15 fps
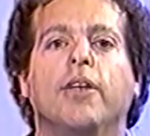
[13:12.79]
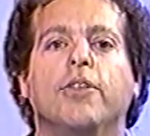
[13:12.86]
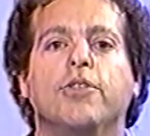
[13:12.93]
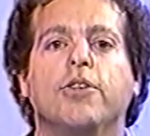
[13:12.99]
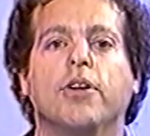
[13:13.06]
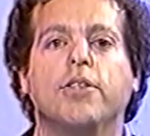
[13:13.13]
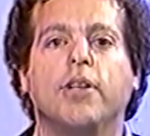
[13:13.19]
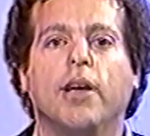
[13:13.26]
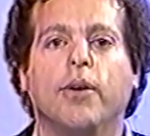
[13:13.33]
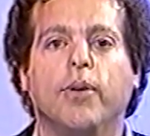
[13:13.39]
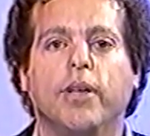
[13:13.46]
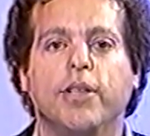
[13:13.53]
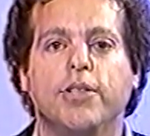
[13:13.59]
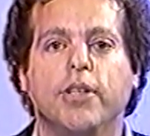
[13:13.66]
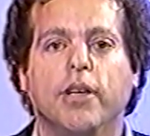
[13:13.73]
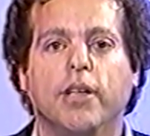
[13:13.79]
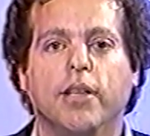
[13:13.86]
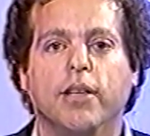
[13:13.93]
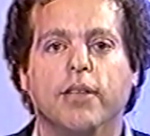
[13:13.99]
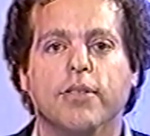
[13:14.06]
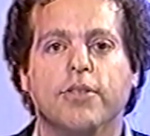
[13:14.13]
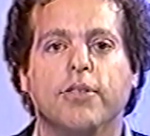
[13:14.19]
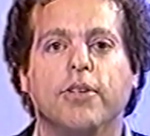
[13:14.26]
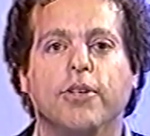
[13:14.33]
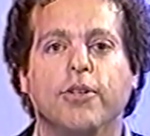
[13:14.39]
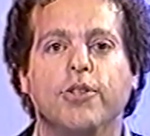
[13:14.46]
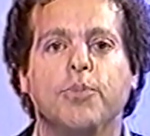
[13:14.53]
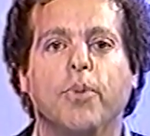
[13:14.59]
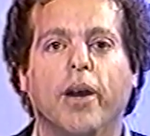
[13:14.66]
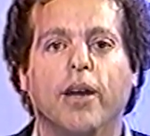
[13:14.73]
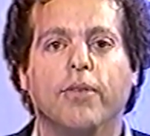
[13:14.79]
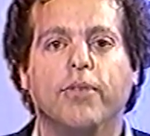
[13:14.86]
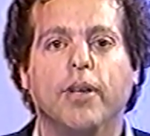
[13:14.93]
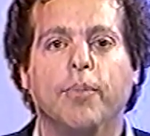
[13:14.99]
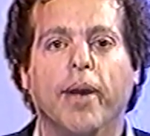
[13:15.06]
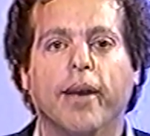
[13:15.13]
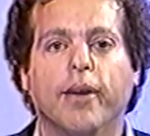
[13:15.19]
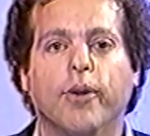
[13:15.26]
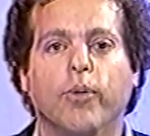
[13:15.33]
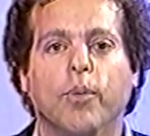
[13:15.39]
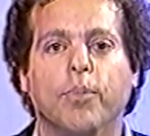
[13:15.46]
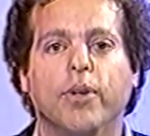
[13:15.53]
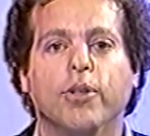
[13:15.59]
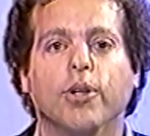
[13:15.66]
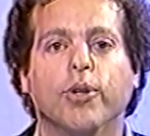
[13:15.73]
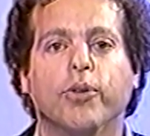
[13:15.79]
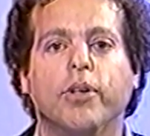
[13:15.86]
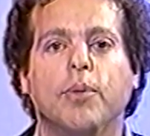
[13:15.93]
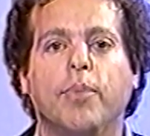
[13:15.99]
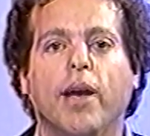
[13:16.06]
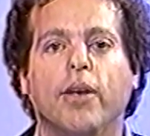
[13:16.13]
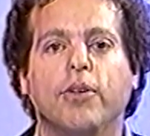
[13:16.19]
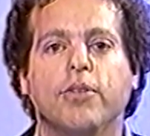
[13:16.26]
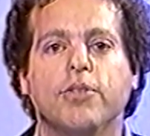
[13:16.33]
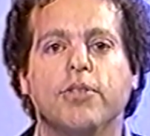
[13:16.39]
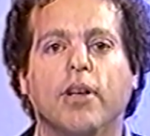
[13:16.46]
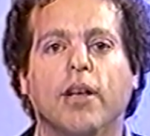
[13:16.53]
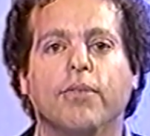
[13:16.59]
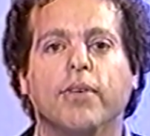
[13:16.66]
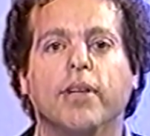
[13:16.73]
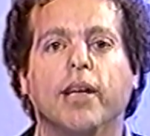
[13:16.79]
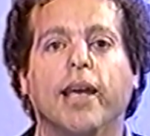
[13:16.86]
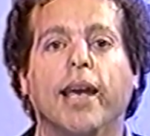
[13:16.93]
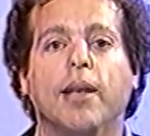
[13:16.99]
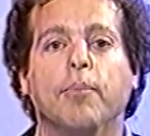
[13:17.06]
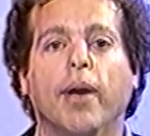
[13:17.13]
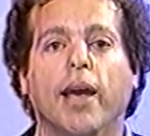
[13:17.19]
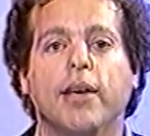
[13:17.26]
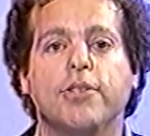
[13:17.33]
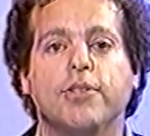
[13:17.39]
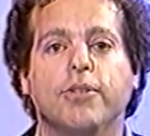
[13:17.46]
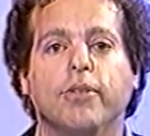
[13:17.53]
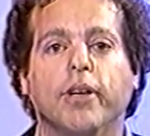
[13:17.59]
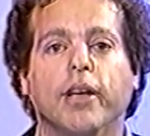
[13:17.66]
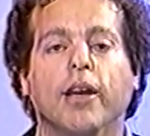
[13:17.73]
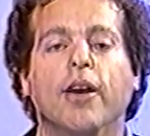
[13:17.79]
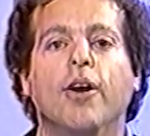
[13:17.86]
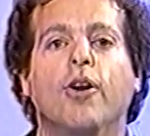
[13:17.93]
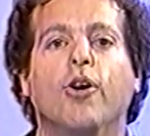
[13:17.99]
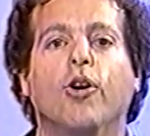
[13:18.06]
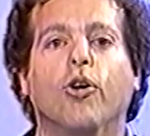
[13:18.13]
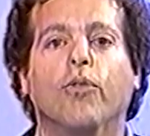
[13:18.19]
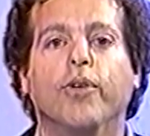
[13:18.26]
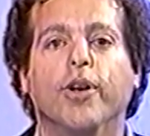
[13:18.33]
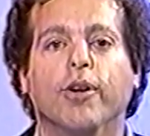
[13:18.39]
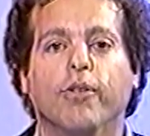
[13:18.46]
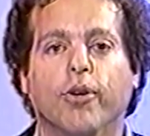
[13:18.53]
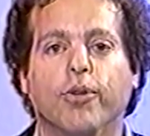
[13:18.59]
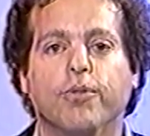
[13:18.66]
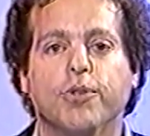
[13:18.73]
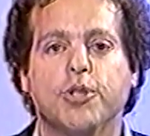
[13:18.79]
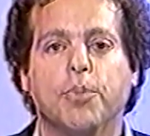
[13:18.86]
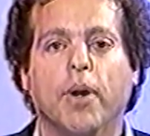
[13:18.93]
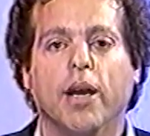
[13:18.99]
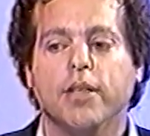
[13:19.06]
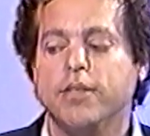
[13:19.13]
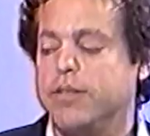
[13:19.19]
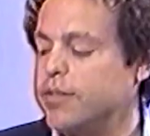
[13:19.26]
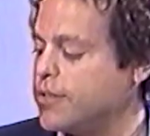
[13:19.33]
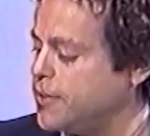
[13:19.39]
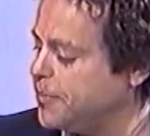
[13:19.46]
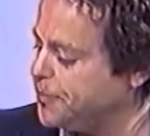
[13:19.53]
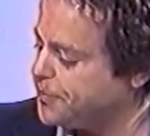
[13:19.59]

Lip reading: just how easy it is to use biofeedback equipment to learn about yourself and to gain mastery over your own responses.